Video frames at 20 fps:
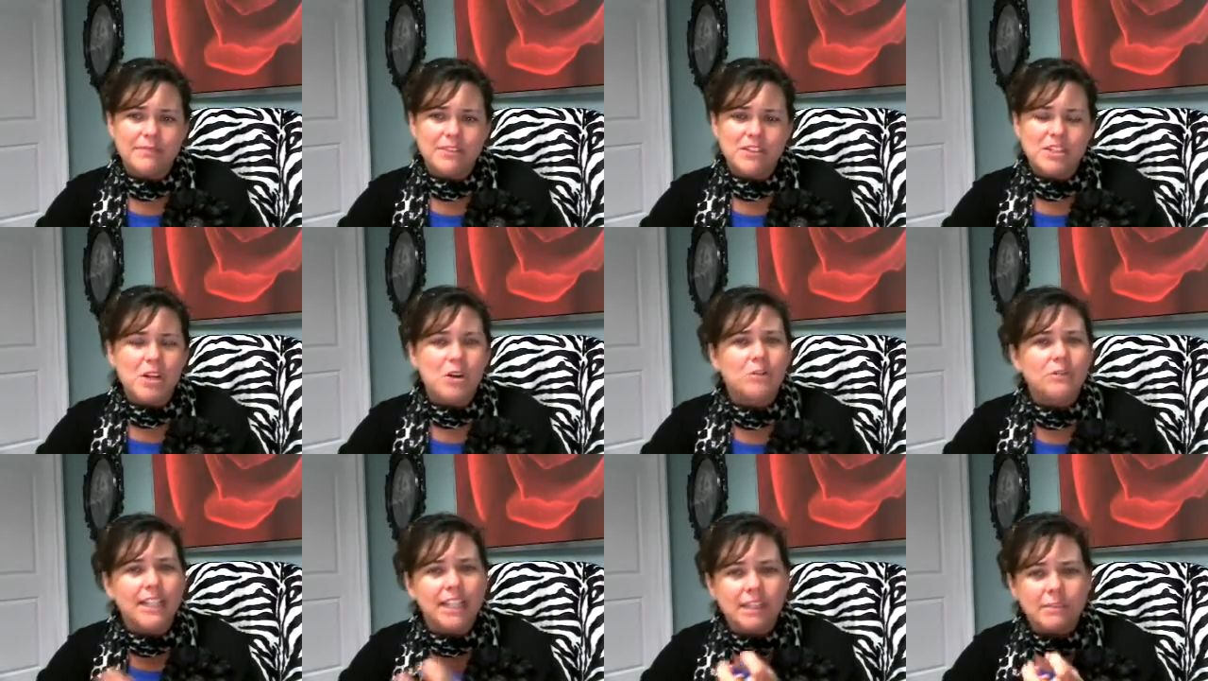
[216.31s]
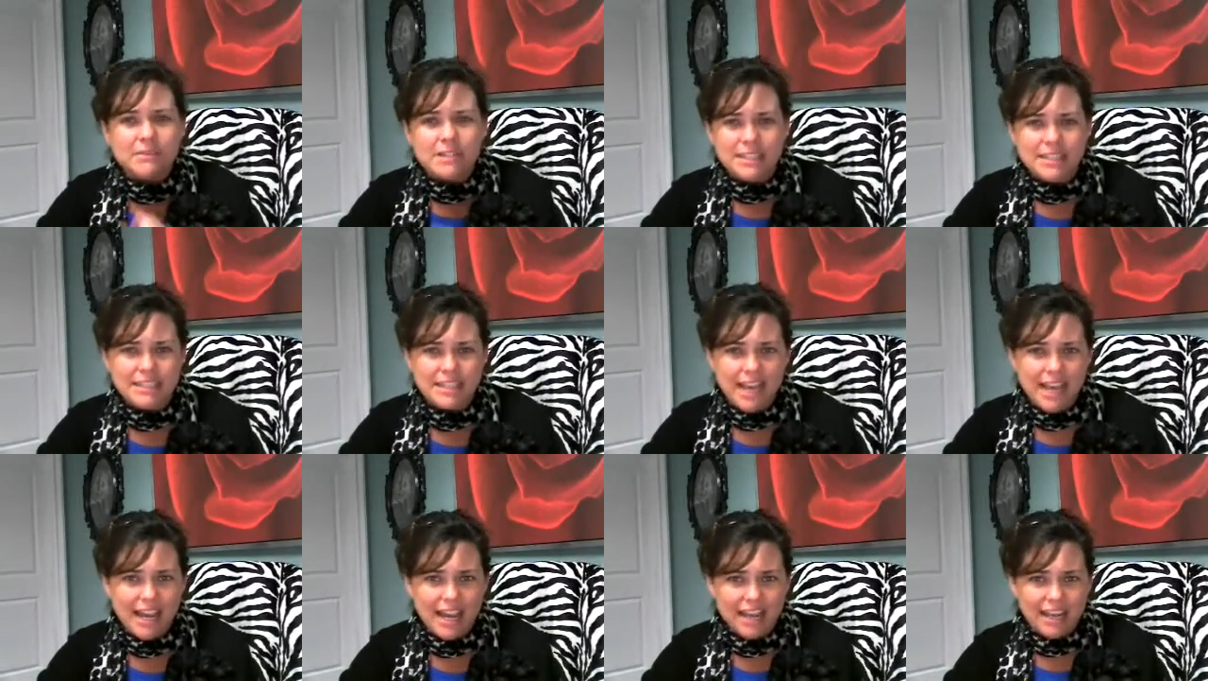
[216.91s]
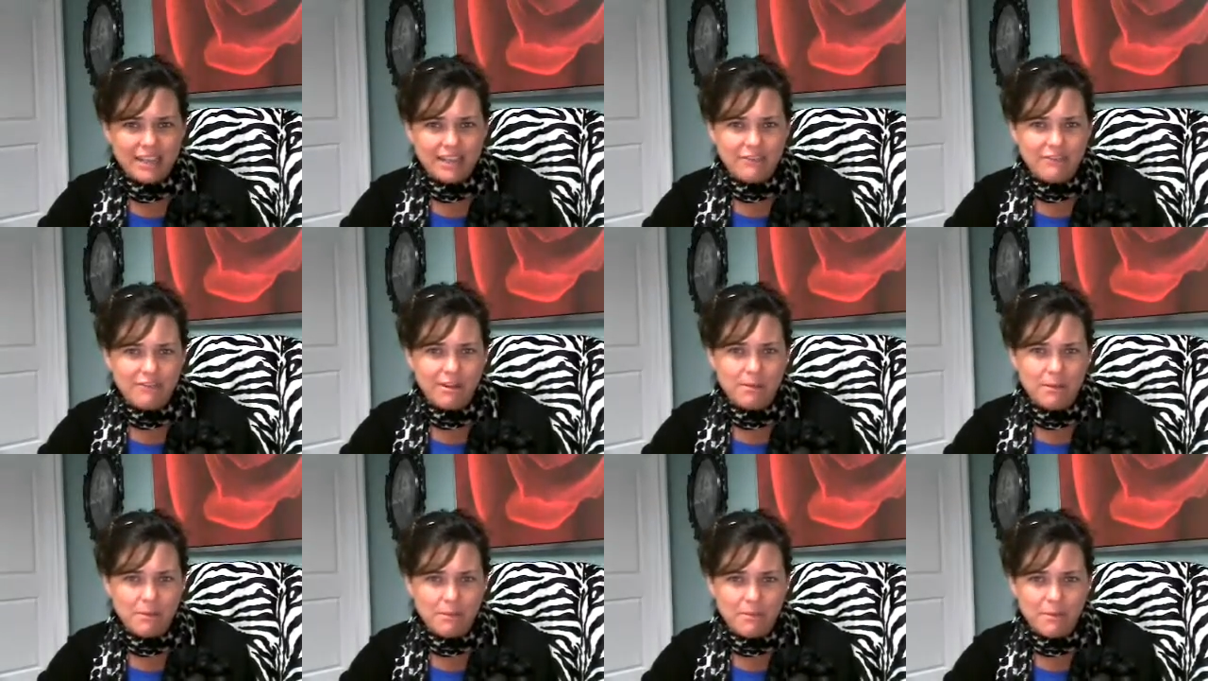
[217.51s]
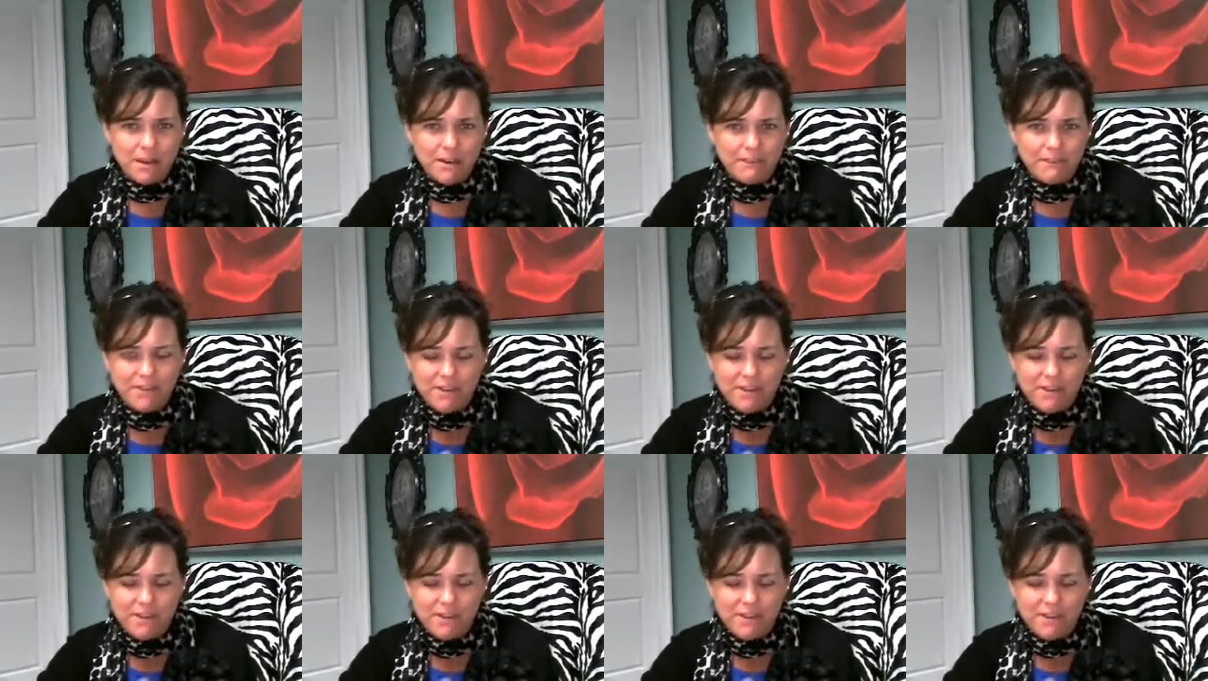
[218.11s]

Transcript: Don't let them slide from